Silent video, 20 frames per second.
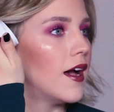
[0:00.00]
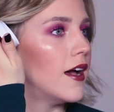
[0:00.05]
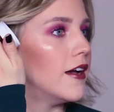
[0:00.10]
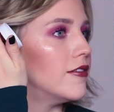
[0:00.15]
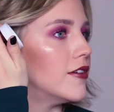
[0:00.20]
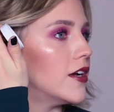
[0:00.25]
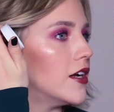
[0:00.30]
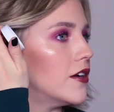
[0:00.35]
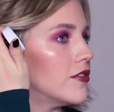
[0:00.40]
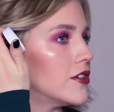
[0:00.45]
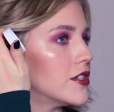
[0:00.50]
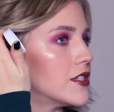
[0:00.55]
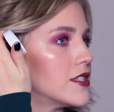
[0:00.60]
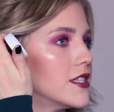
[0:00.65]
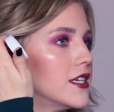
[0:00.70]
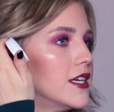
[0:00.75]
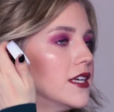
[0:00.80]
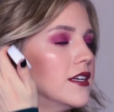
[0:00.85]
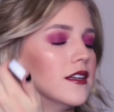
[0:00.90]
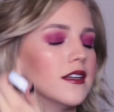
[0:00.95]
I've ever
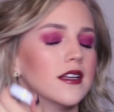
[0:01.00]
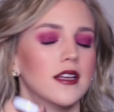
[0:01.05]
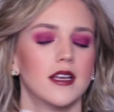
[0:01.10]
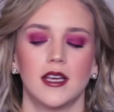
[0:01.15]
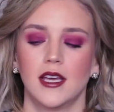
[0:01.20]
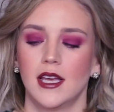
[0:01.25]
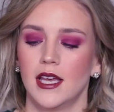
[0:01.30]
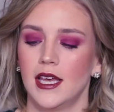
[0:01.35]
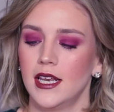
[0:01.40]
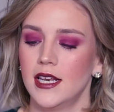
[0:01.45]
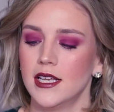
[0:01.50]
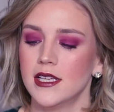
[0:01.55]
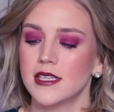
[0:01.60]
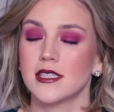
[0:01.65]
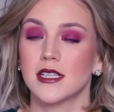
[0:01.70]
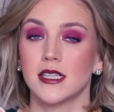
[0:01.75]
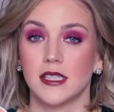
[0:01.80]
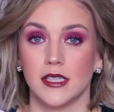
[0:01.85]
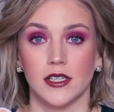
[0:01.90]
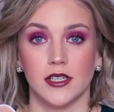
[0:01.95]
seen. It
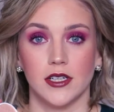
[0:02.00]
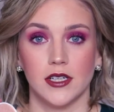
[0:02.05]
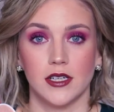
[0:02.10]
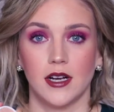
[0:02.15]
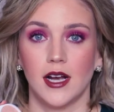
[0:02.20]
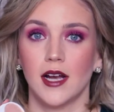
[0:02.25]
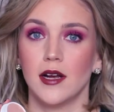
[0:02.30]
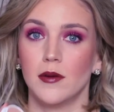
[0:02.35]
is glitter.